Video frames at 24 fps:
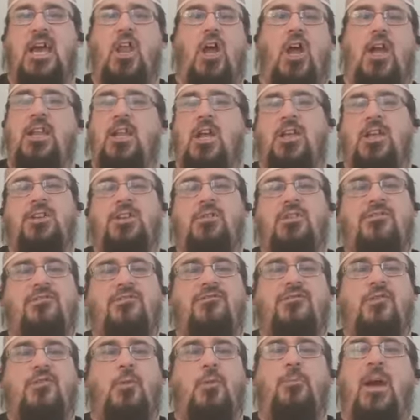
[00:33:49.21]
And I, I don't
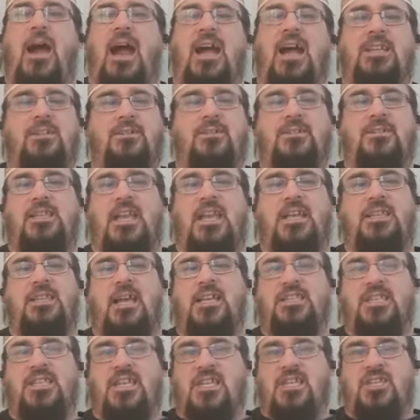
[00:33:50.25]
even feel bad at saying
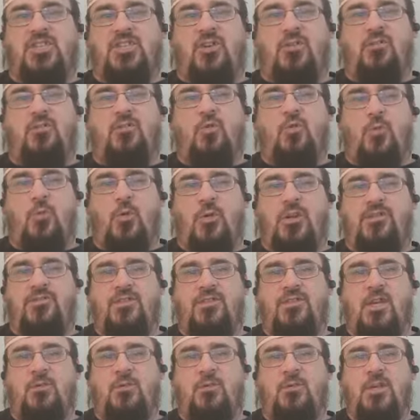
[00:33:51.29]
that as a historical point of
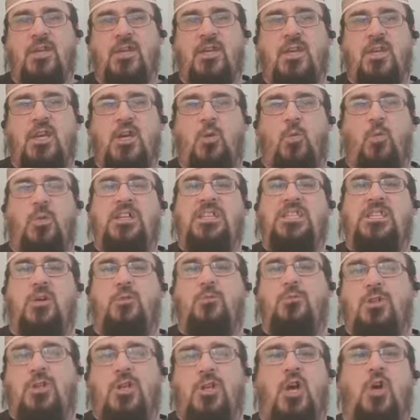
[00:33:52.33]
view. We
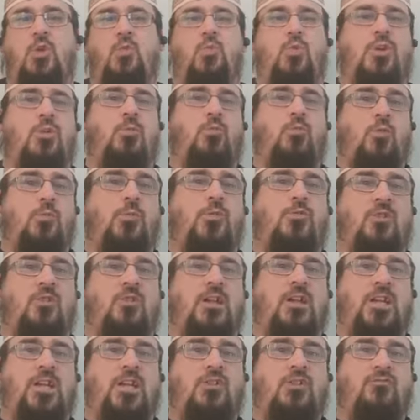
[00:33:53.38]
don't know what a woman
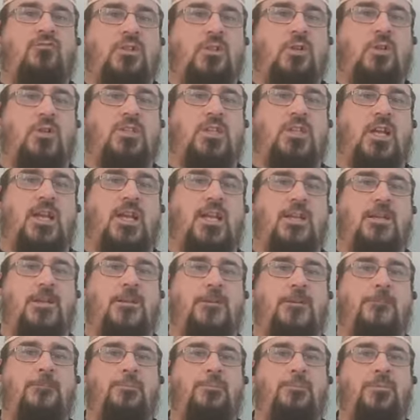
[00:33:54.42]
run country looks like.
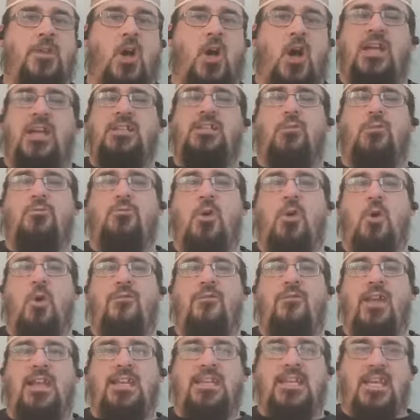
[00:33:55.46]
I don't know
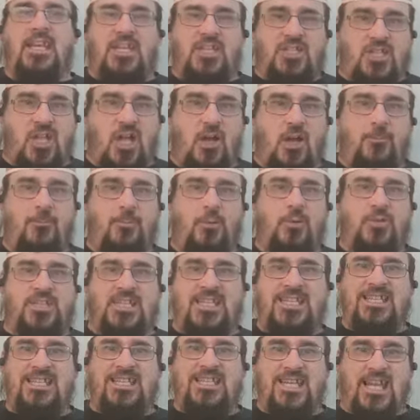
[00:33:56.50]
of any examples
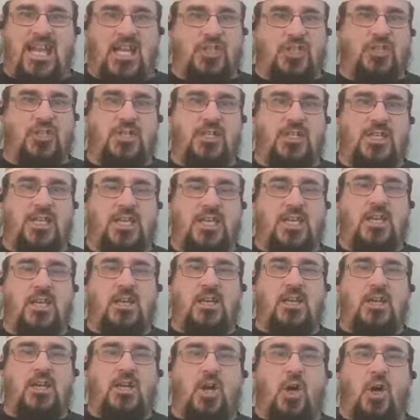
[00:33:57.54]
internationally
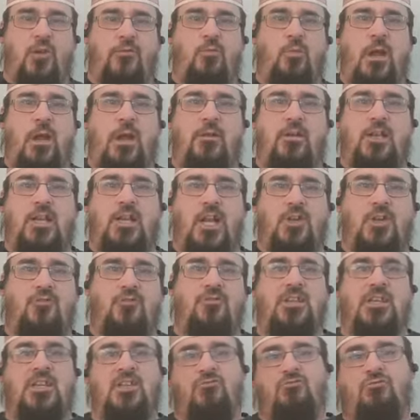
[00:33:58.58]
of where a
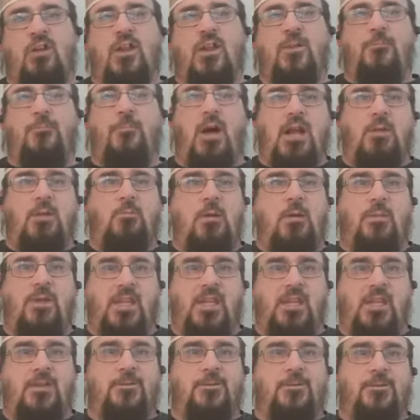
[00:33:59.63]
country is run by
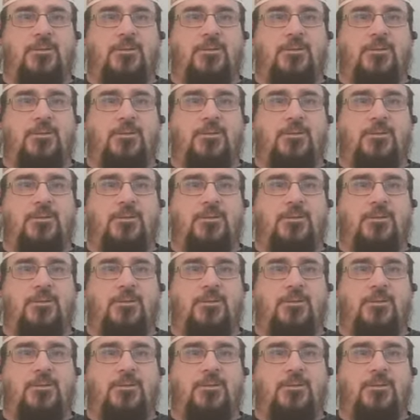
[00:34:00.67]
women.